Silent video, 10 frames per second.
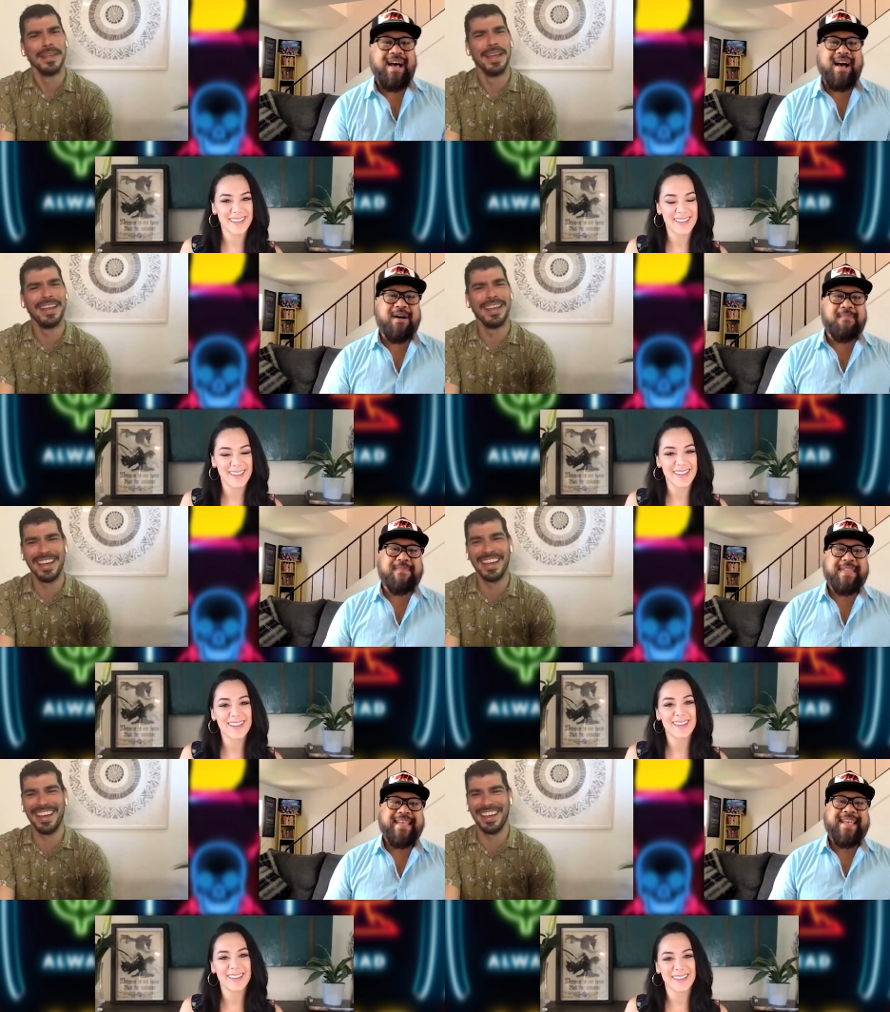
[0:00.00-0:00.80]

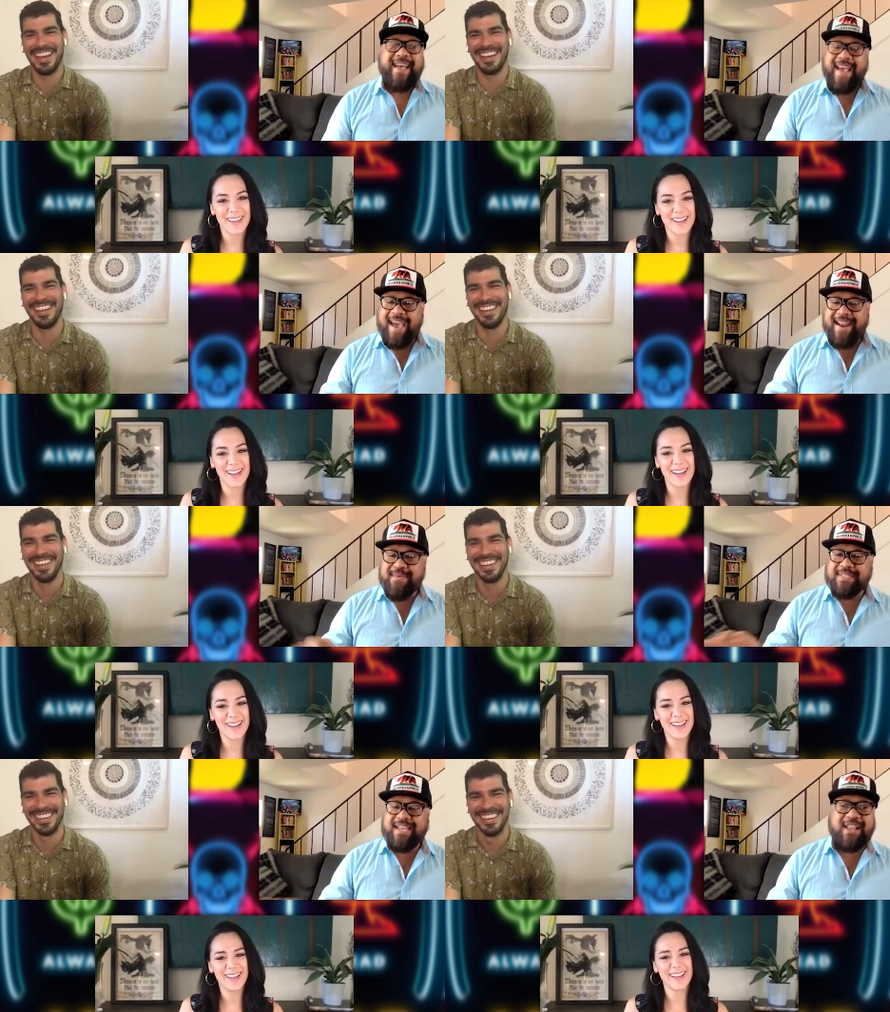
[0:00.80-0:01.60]
Speaker 1: Um, Ana
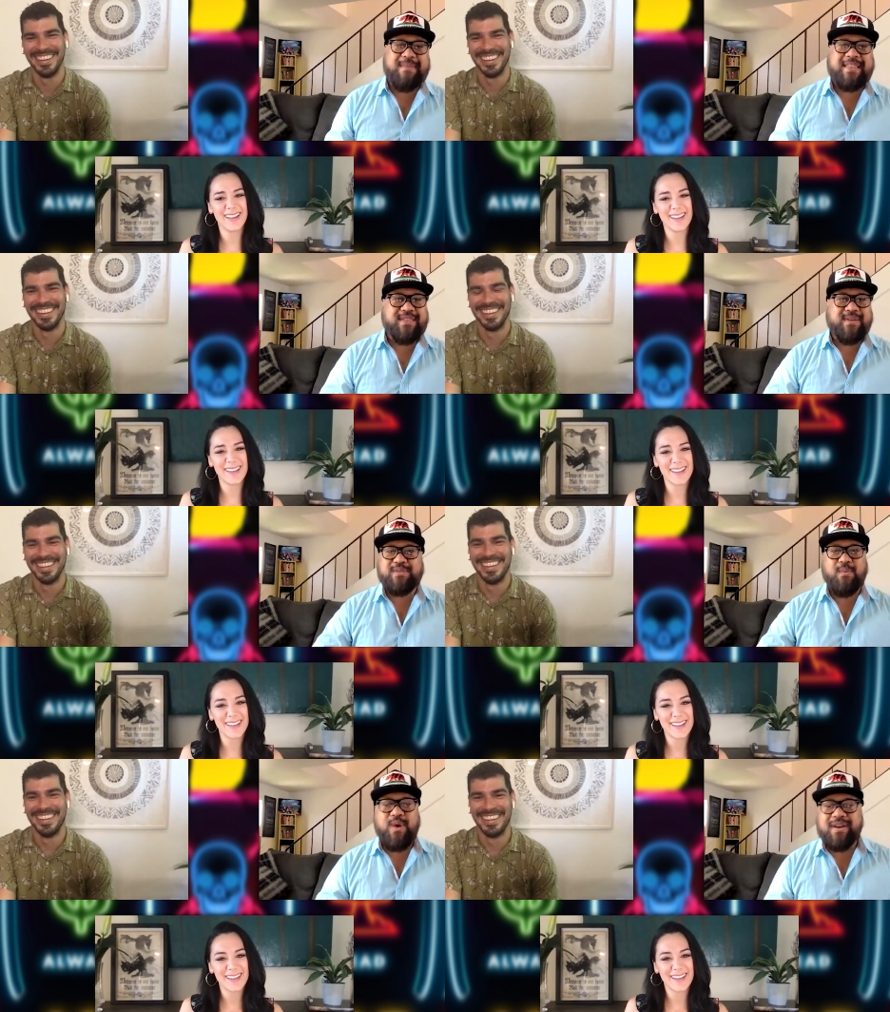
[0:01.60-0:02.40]
was telling me that there
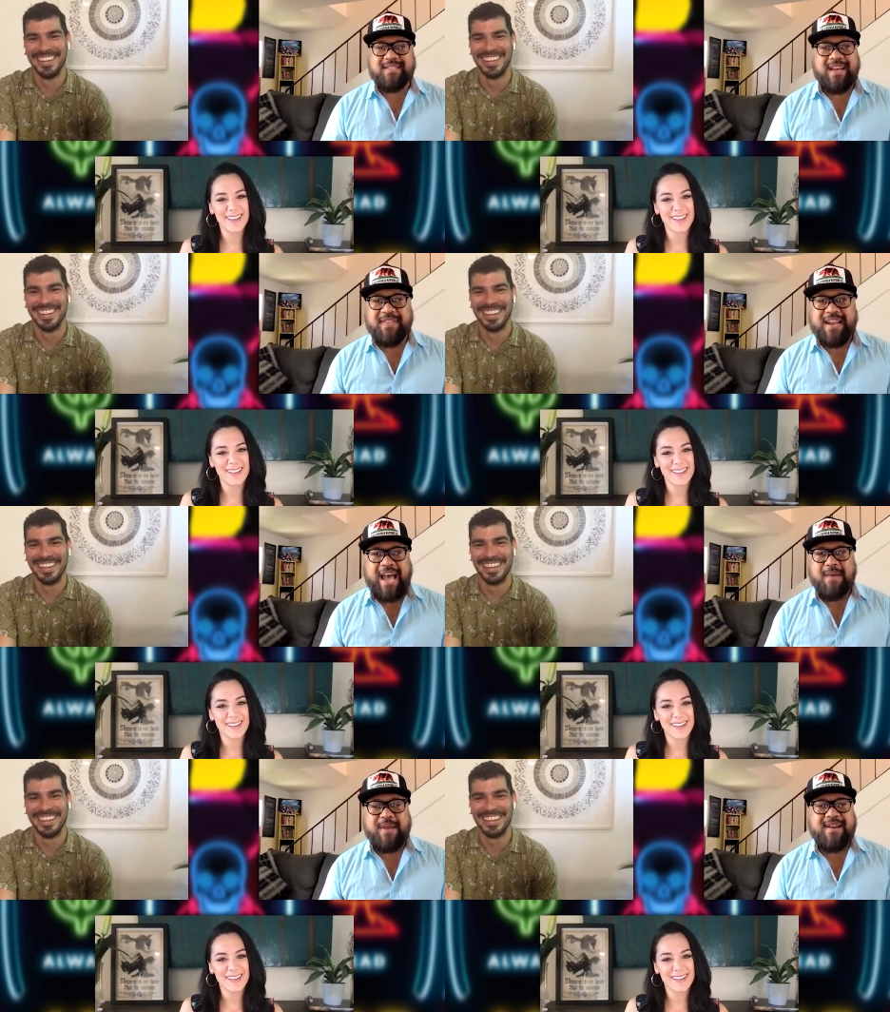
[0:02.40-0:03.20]
was some weird stuff that
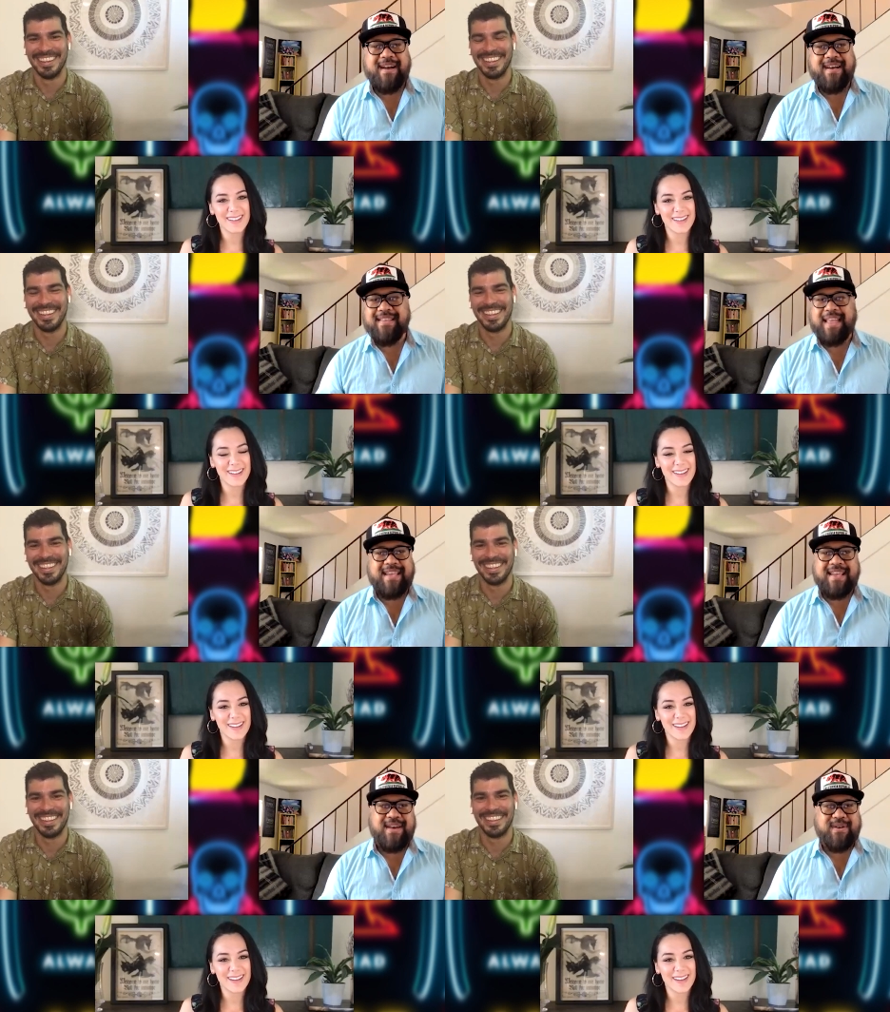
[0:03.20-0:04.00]
happened uh,
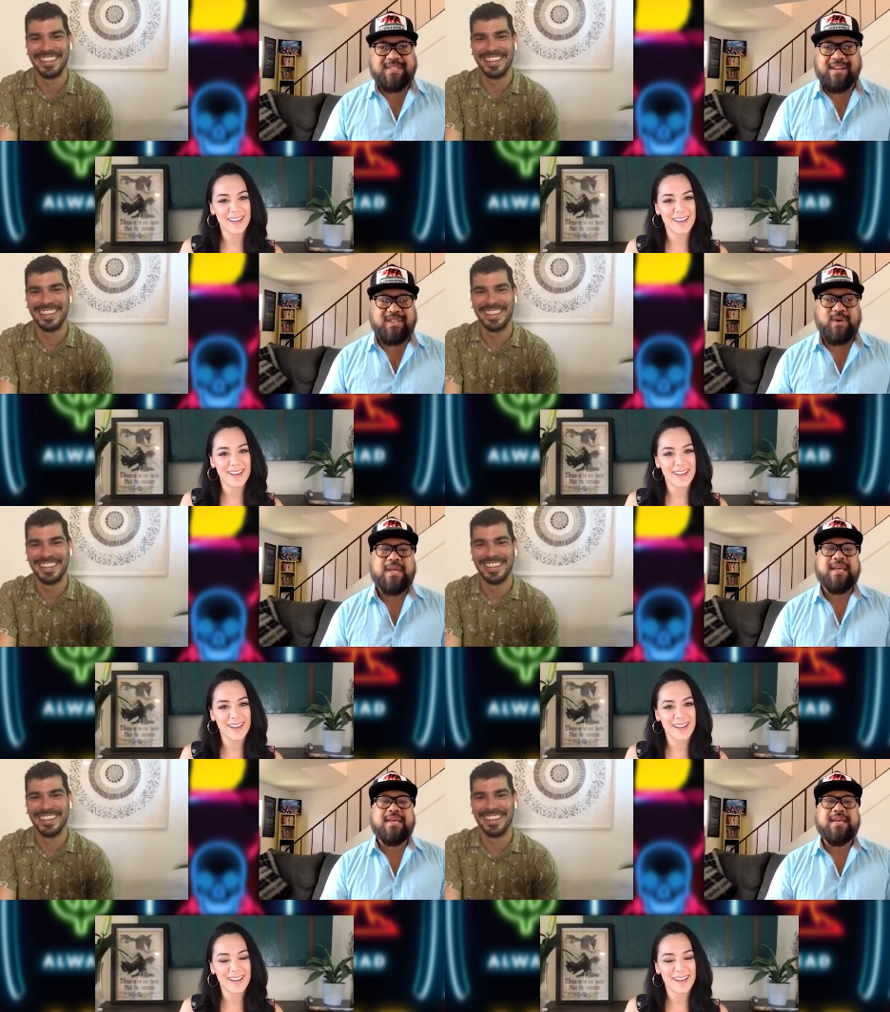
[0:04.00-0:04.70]
like in the hotel too.